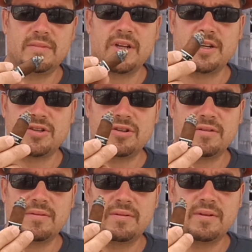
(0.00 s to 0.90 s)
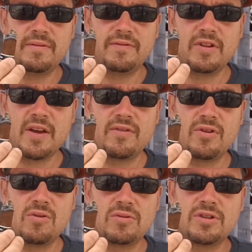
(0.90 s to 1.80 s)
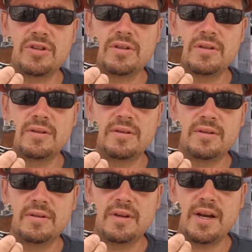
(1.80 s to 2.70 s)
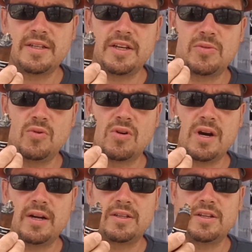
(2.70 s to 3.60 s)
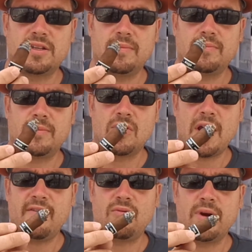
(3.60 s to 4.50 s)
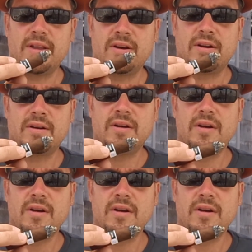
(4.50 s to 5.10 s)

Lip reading: nicer flavor notes as I smoke on, since I'm about halfway done.